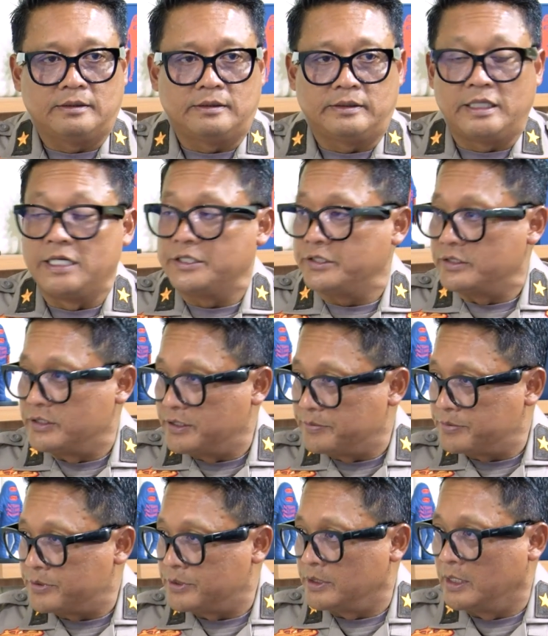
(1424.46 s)

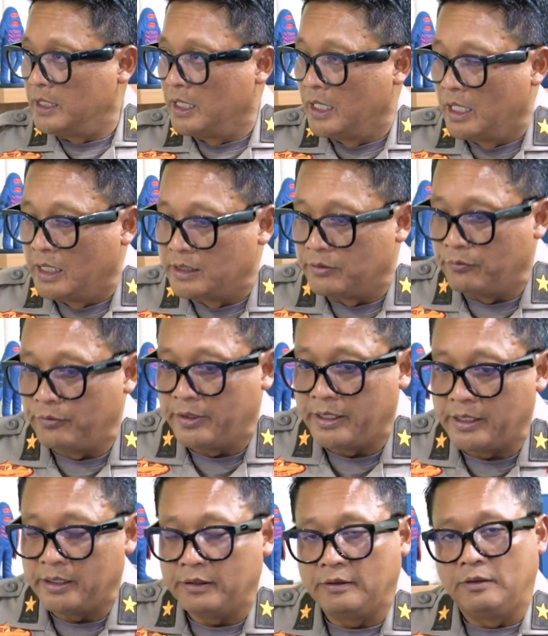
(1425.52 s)
relationships,
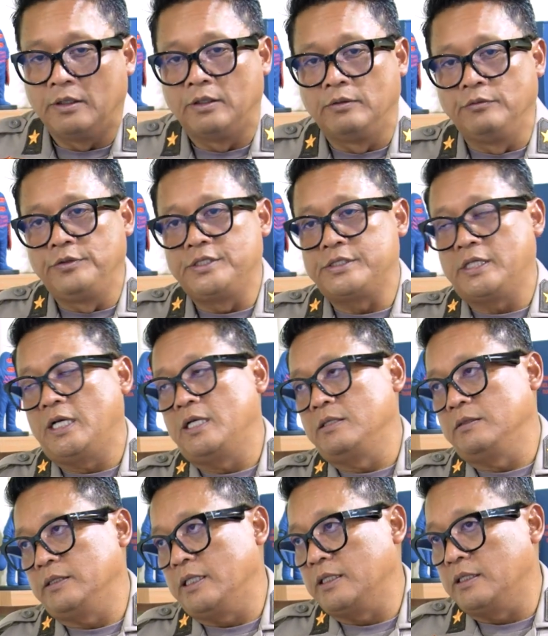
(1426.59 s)
where we
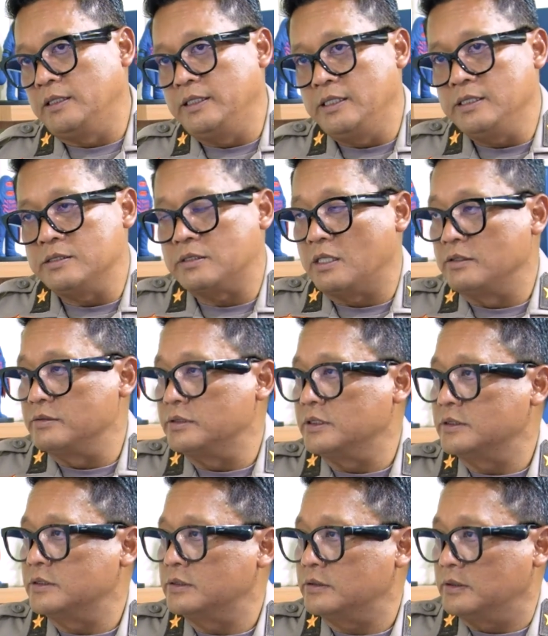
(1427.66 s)
send at least
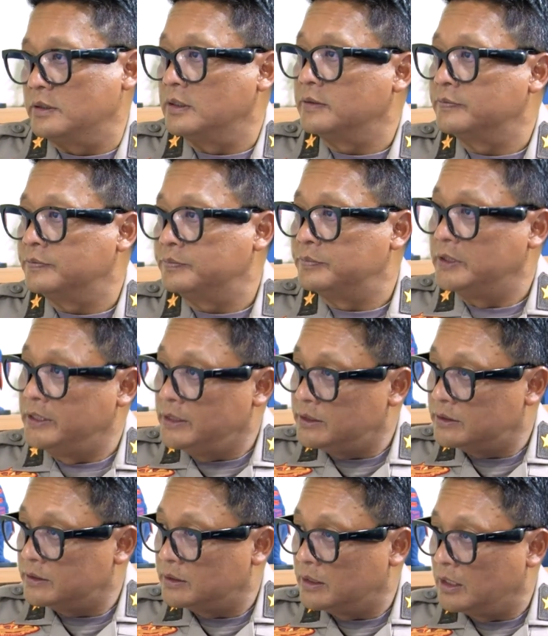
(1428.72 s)
thousands of
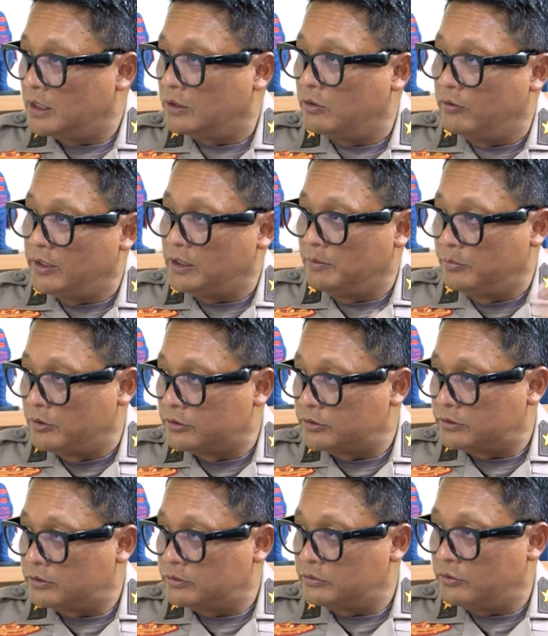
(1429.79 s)
police going abroad
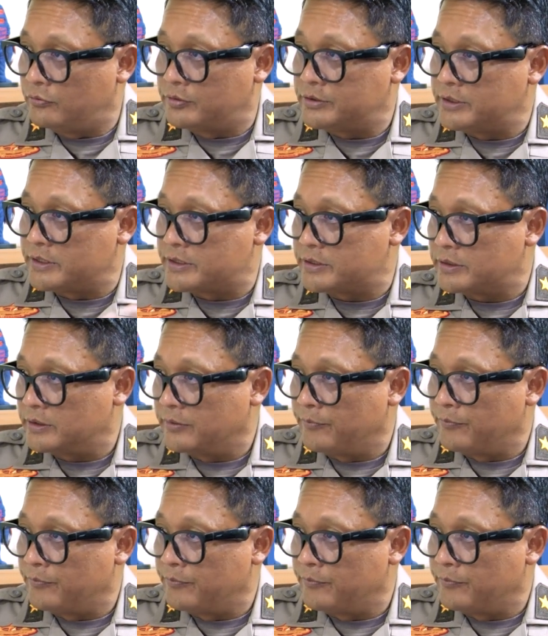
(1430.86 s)
to overseas,